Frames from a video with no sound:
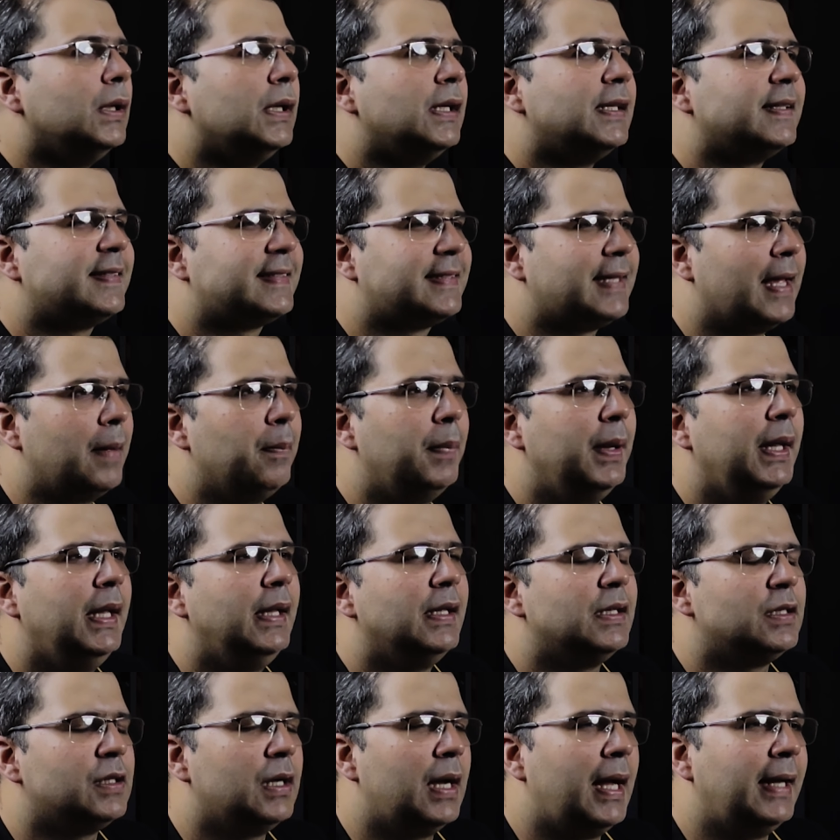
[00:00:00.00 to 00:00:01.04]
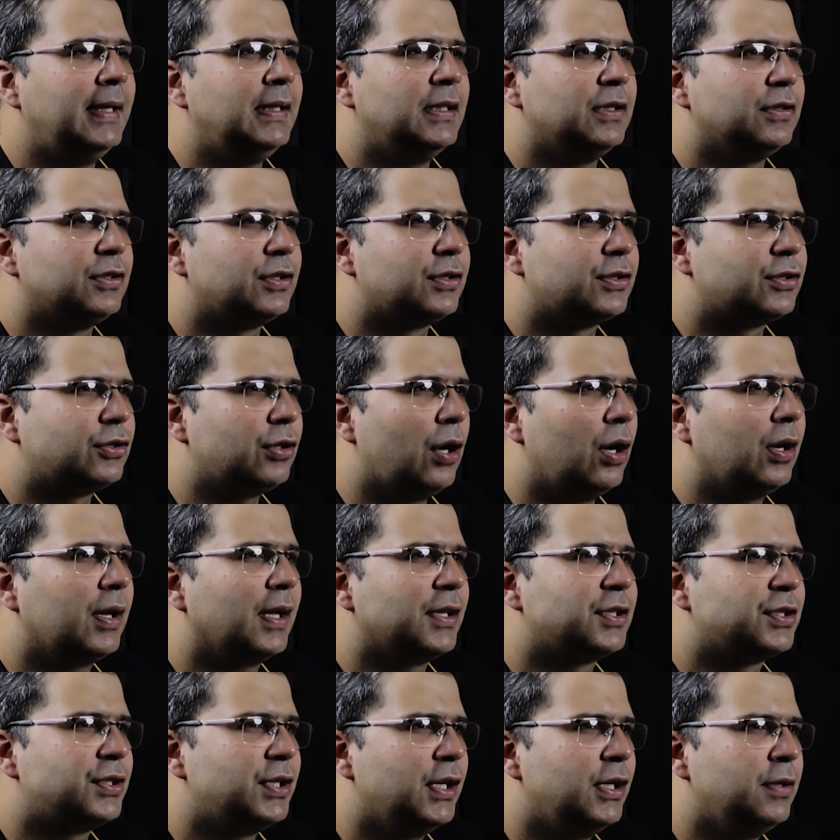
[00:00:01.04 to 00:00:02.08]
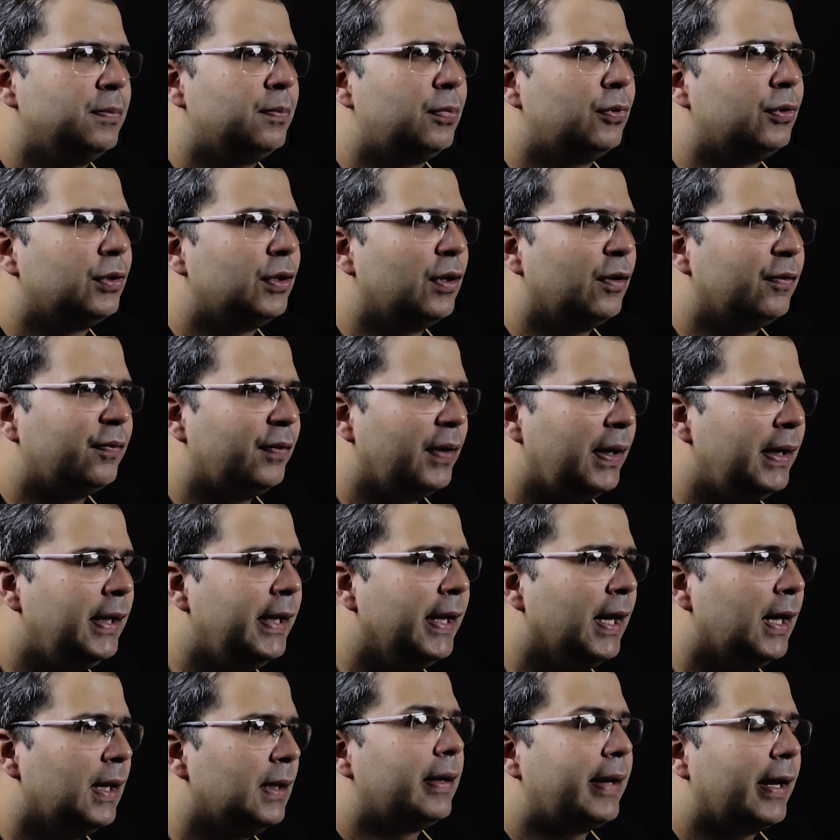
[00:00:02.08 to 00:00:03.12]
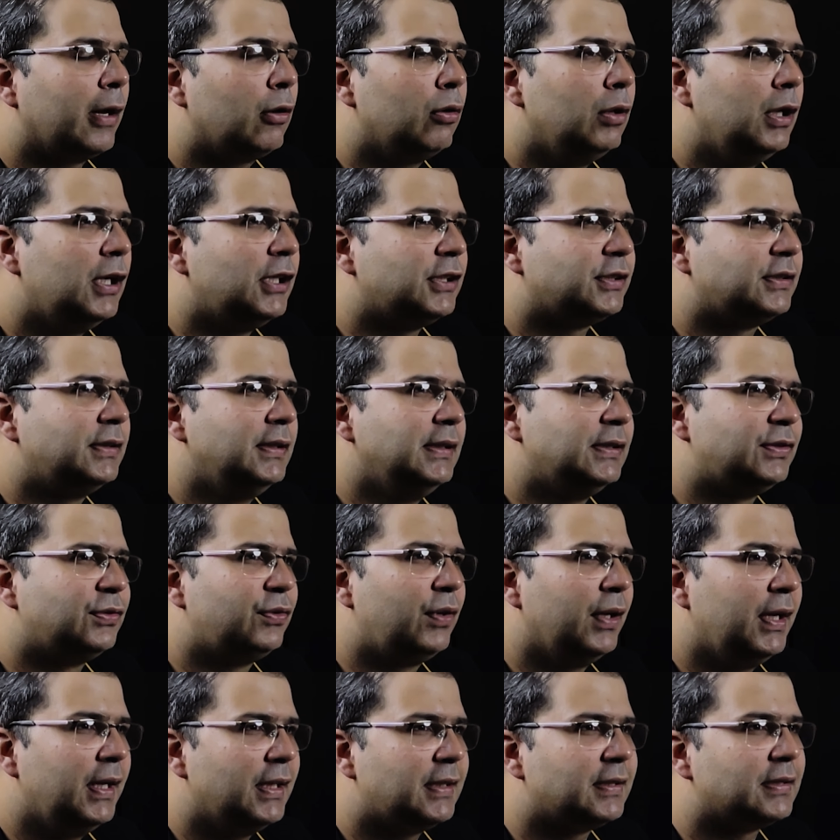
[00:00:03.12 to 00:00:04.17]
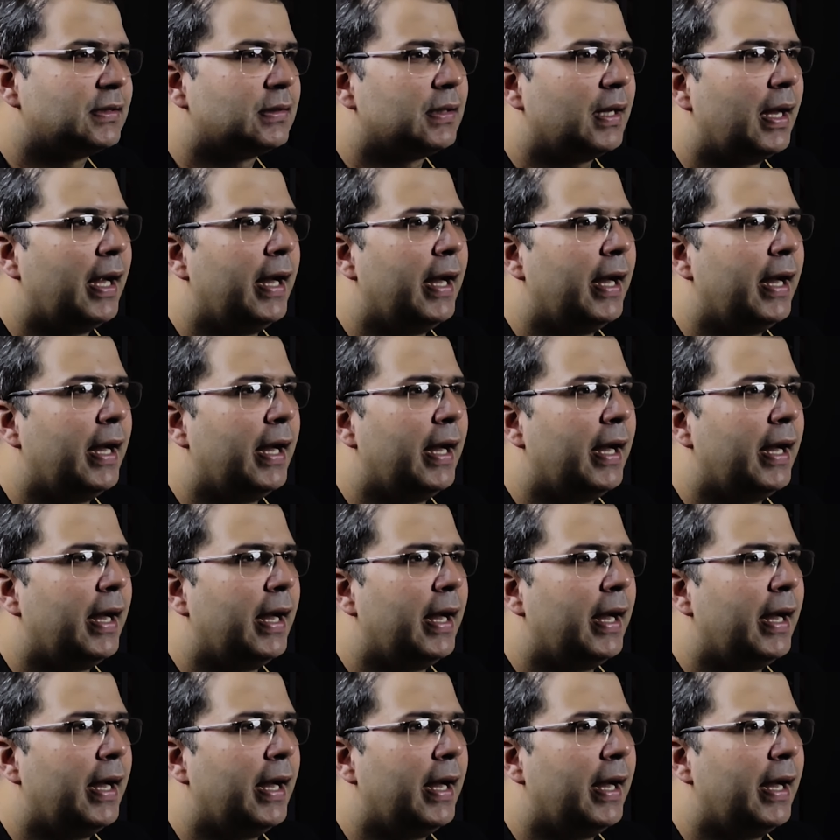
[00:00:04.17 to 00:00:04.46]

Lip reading: SEBI and Stock Exchange Board of India regulates these REITs